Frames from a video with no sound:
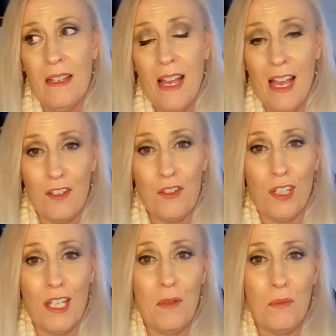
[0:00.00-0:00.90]

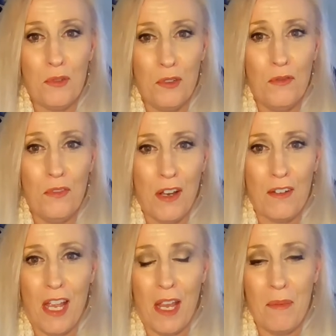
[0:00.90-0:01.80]
actually improve their
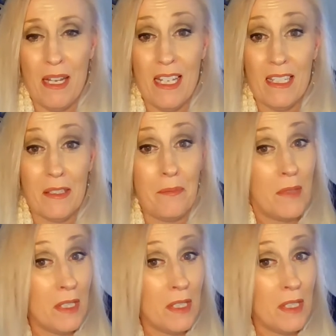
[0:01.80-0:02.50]
diabetes,